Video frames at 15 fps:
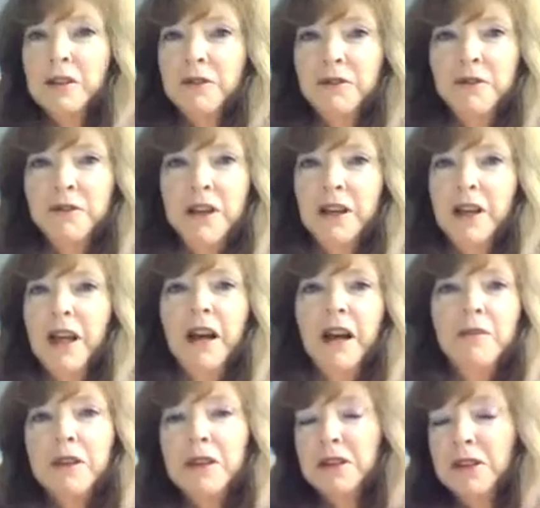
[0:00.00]
to fund
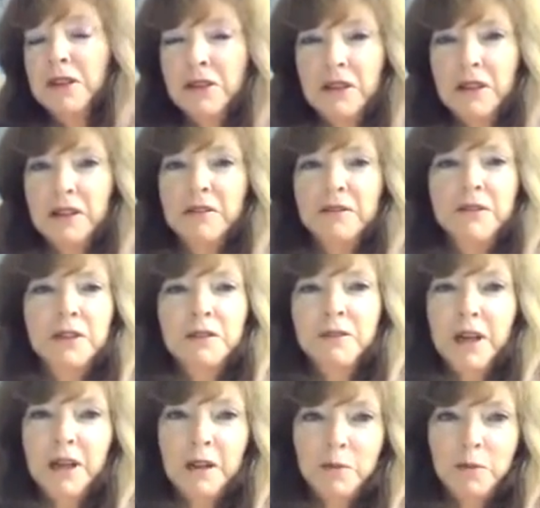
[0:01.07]
every sort of
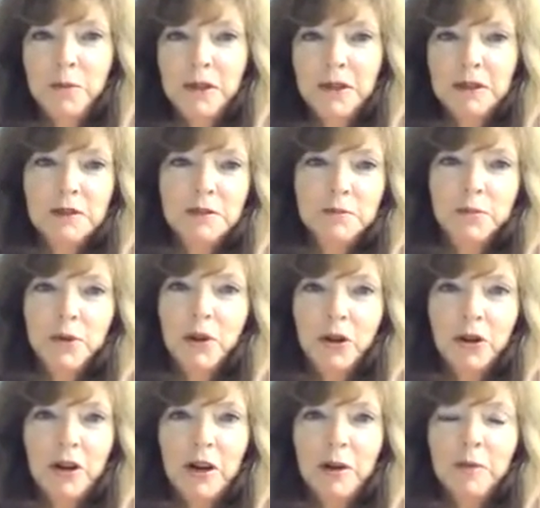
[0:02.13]
development
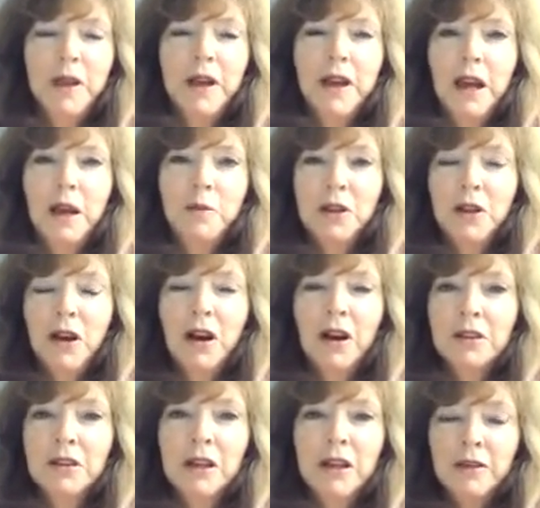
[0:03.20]
program that came
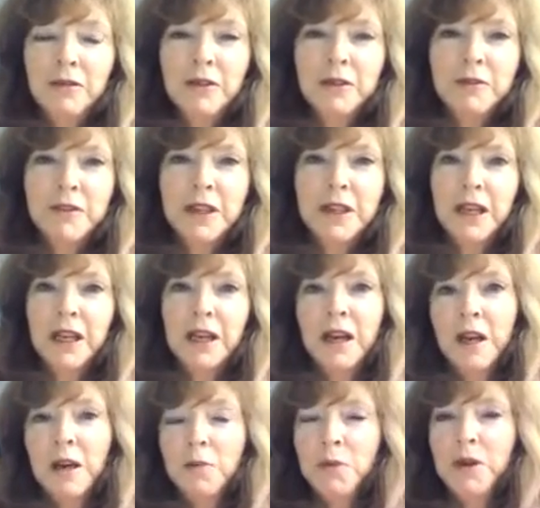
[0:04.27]
along looking for
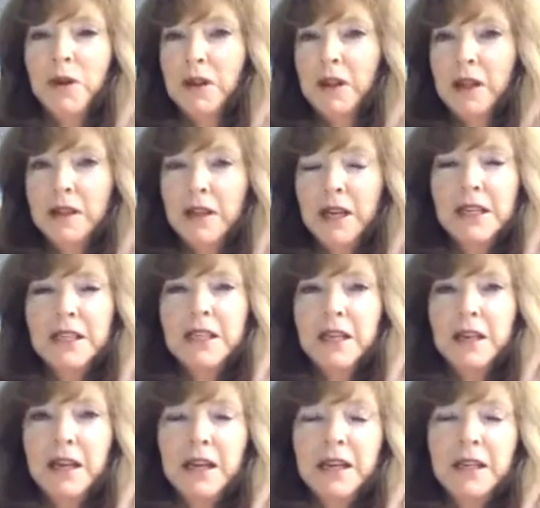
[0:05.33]
funding. In the
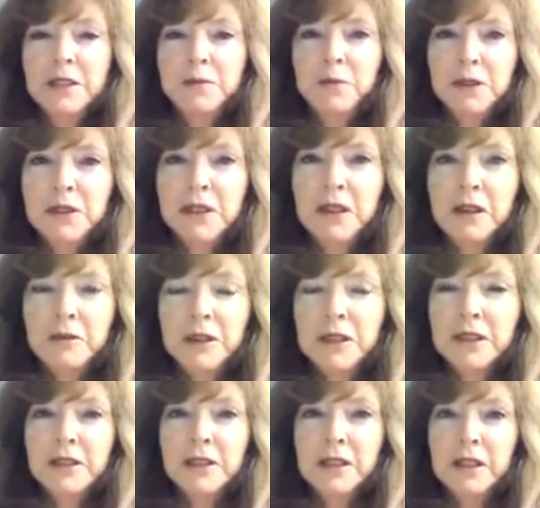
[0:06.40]
1990s, Brazil
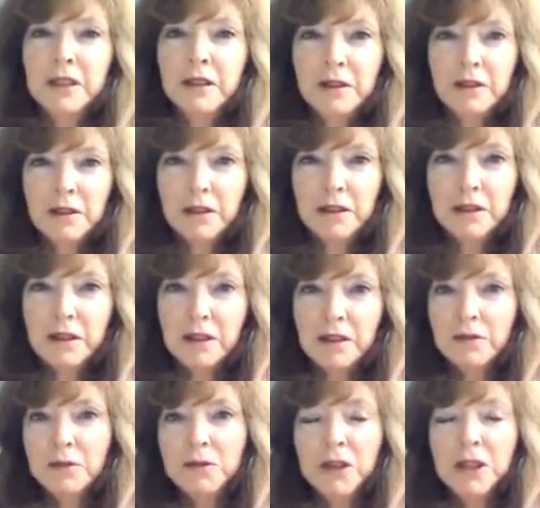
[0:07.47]
was the
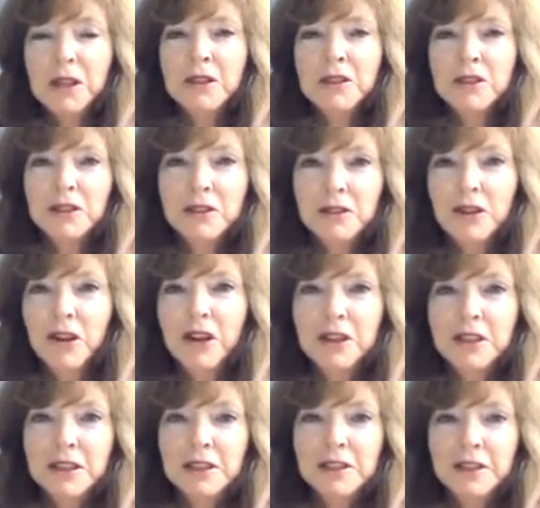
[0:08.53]
world's
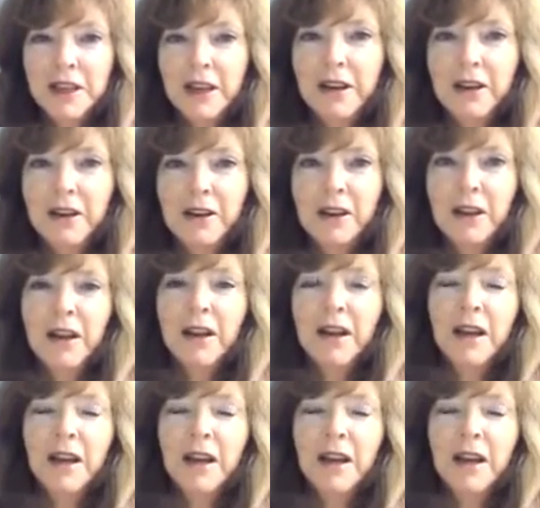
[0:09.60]
largest debtor,